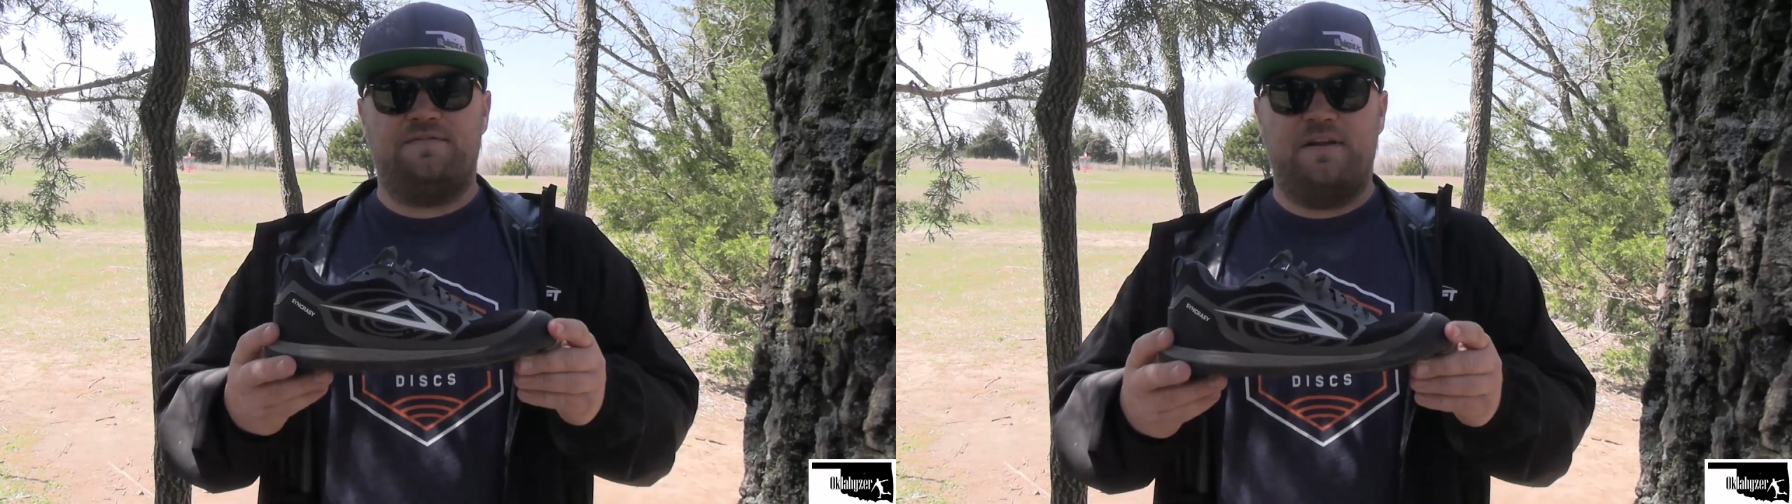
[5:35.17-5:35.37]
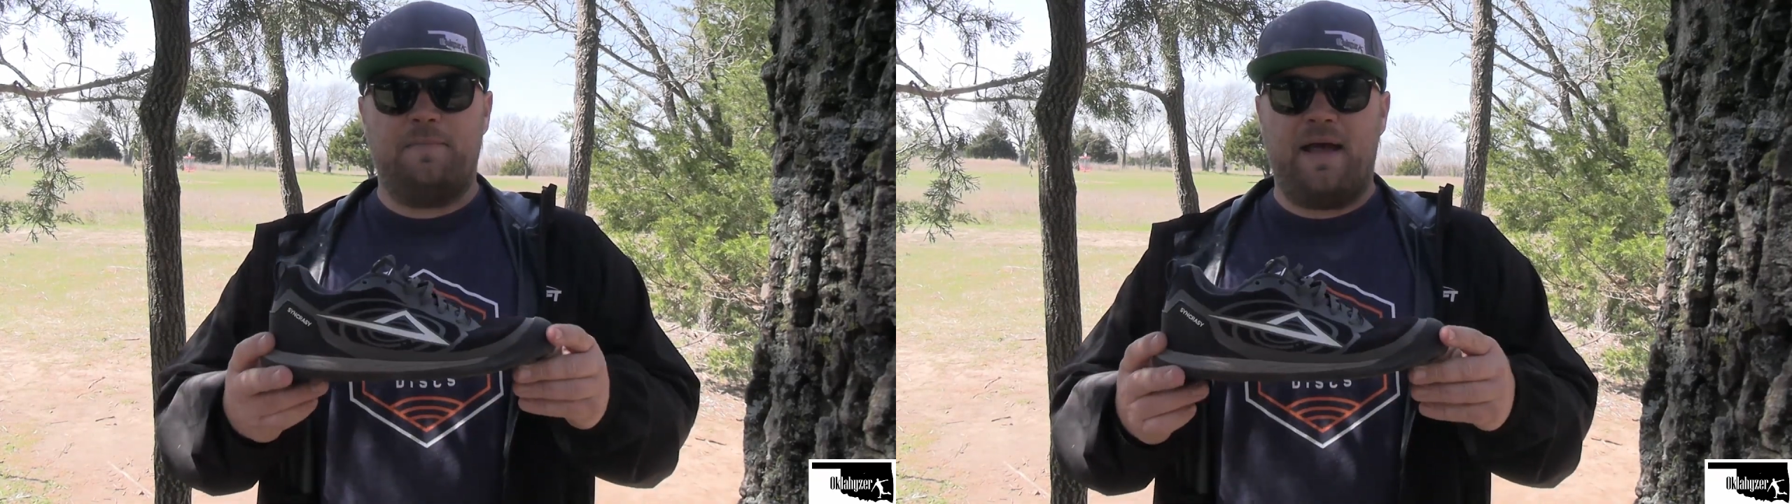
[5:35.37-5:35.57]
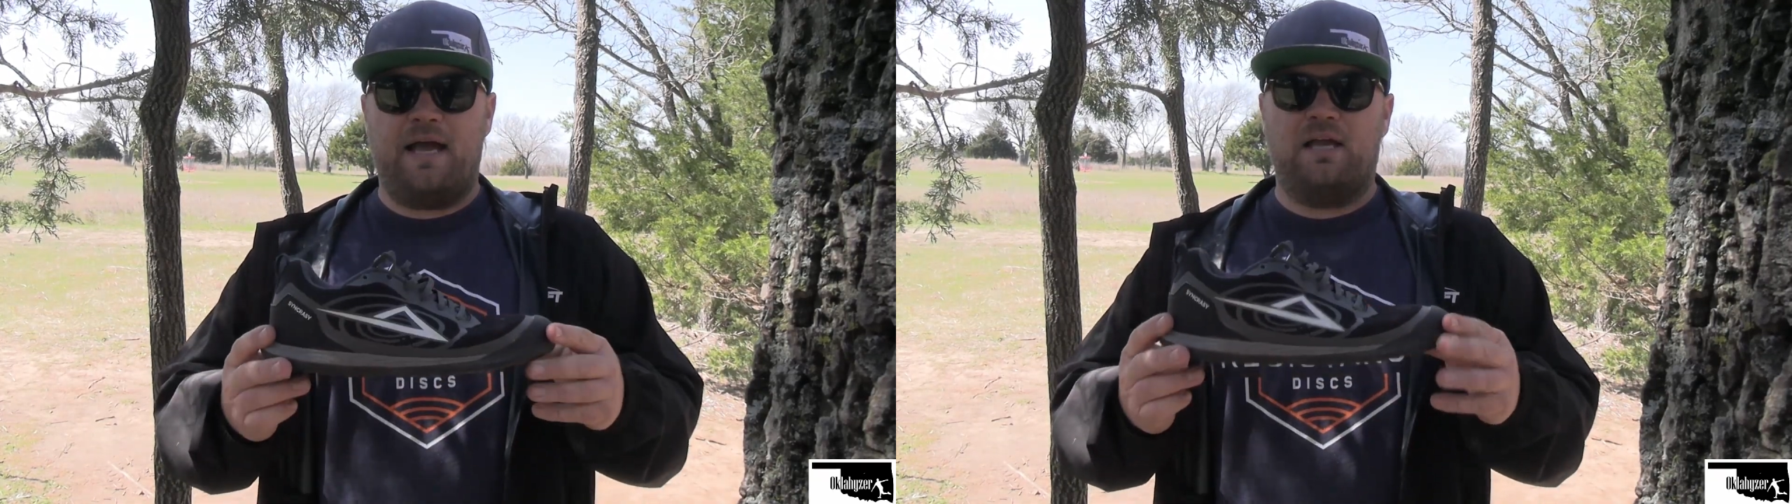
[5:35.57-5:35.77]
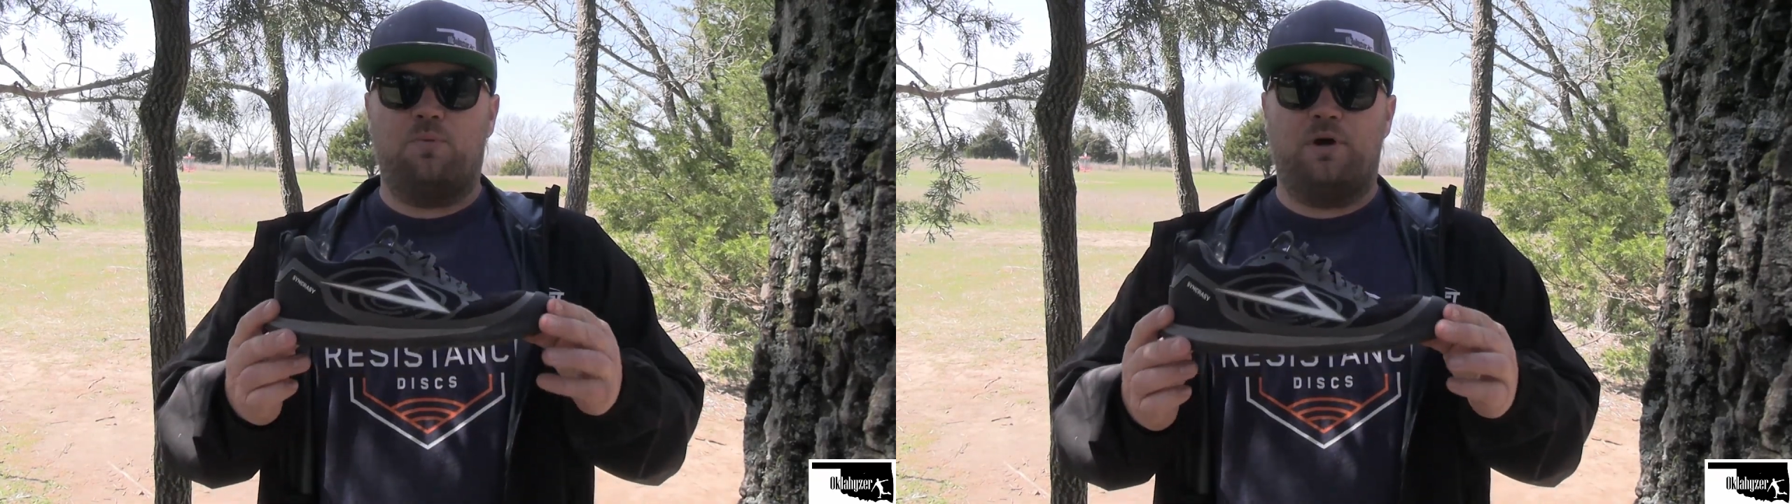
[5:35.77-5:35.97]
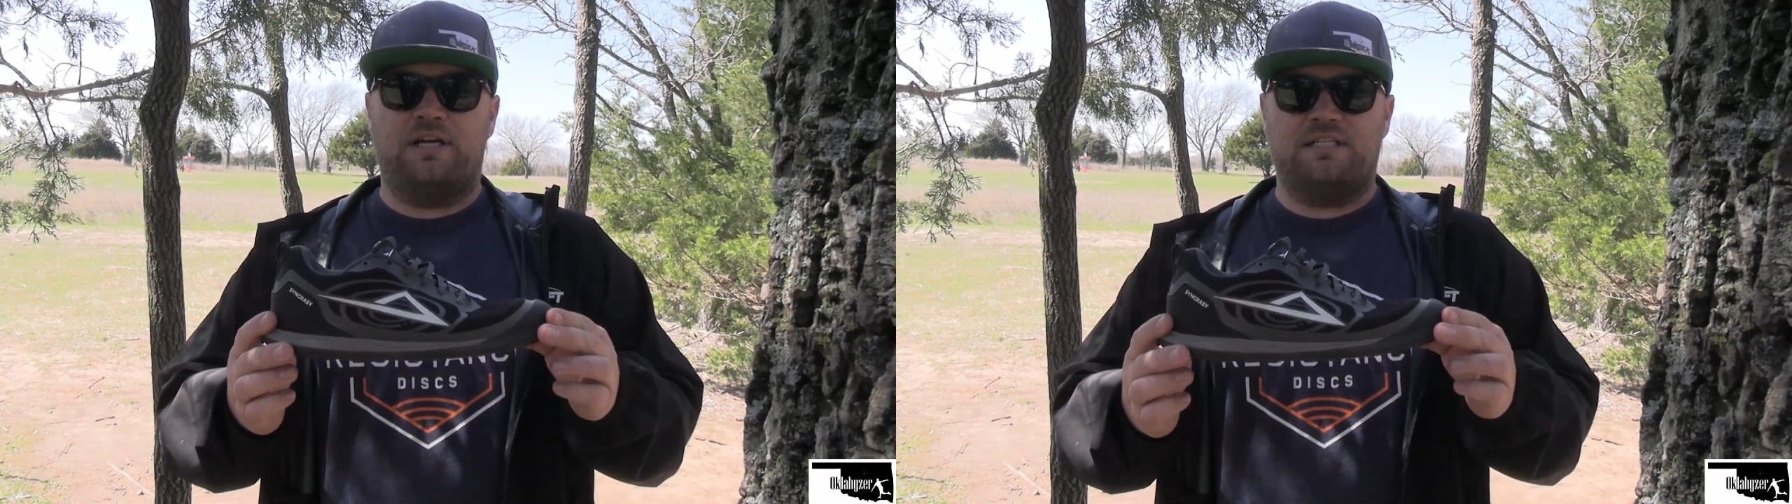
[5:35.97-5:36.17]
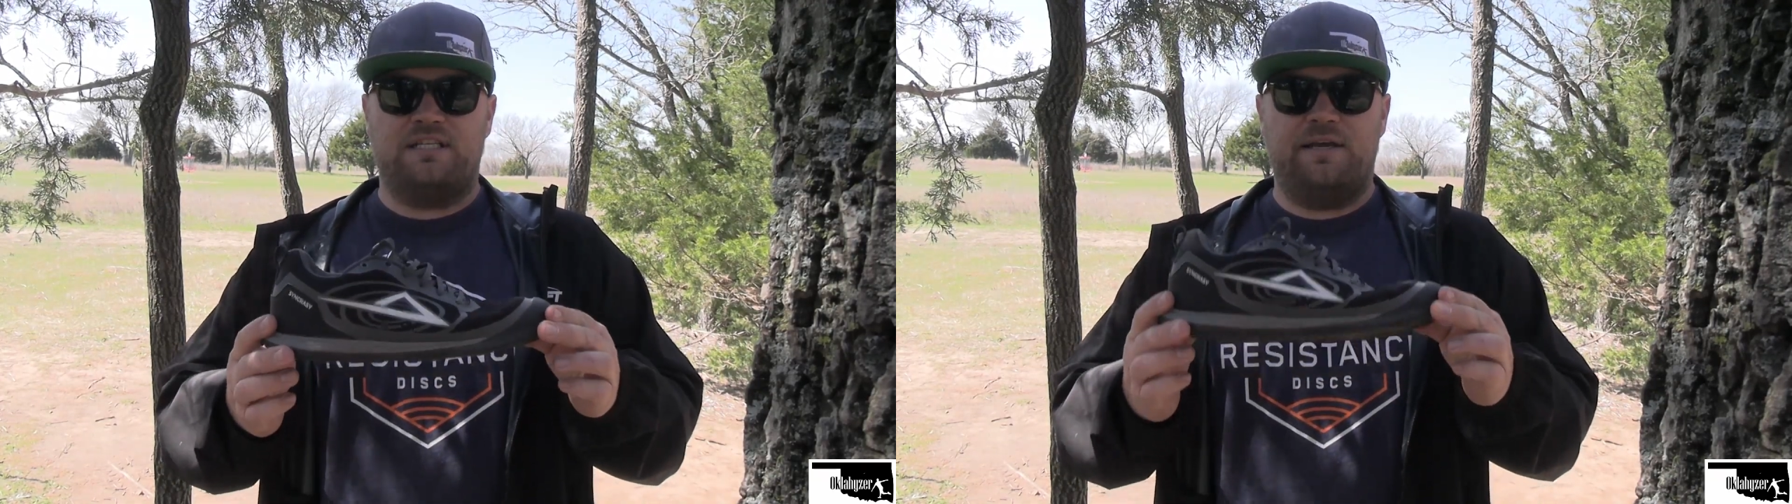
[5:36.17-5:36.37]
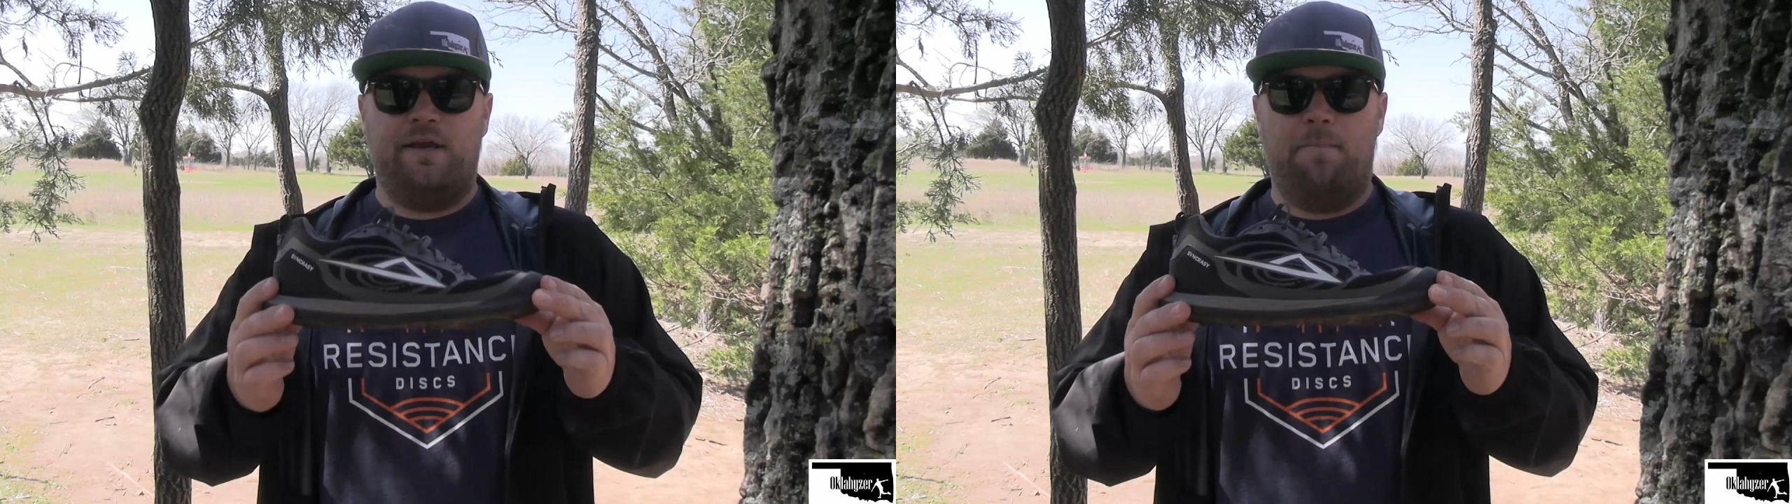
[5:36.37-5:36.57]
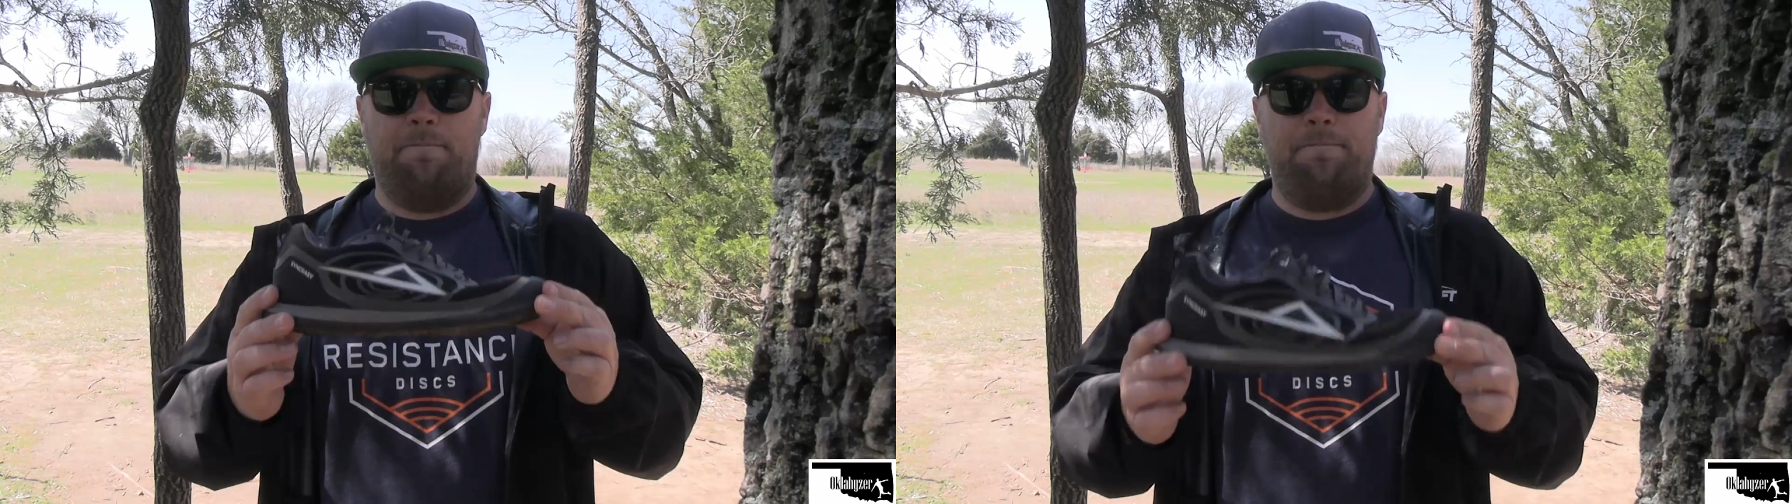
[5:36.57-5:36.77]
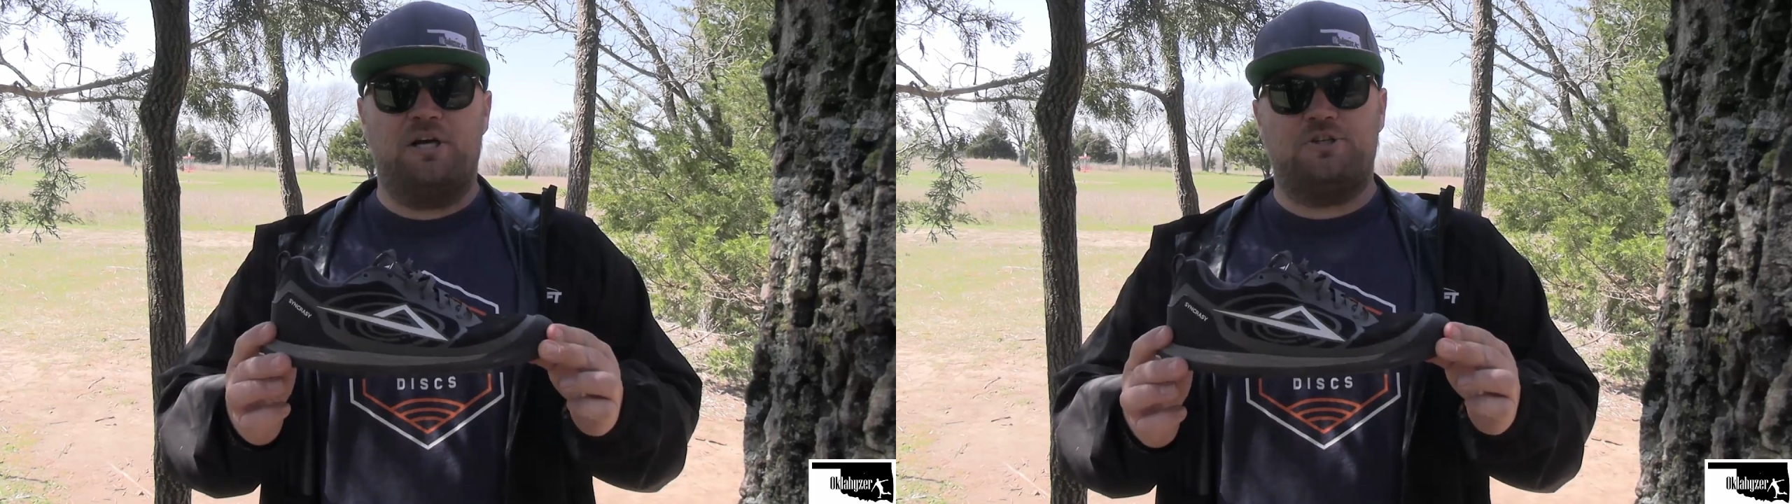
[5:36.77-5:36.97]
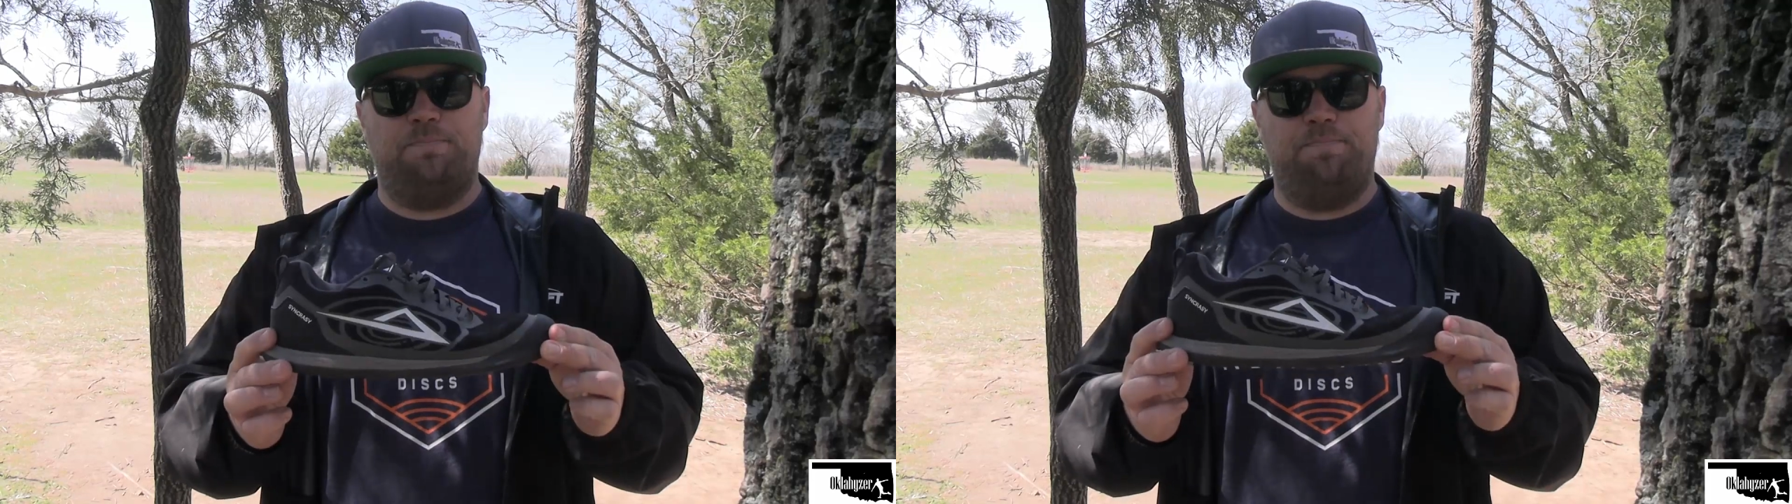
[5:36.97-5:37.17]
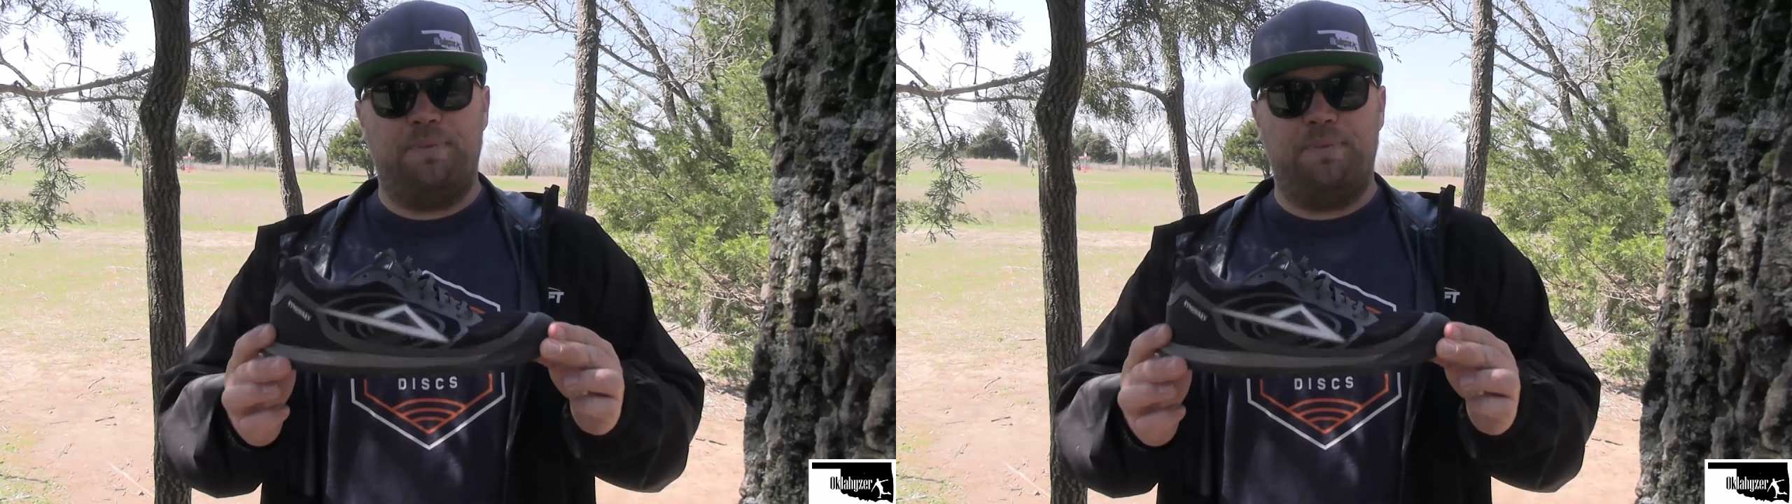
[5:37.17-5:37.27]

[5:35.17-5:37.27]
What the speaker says: feedback and we're going to see much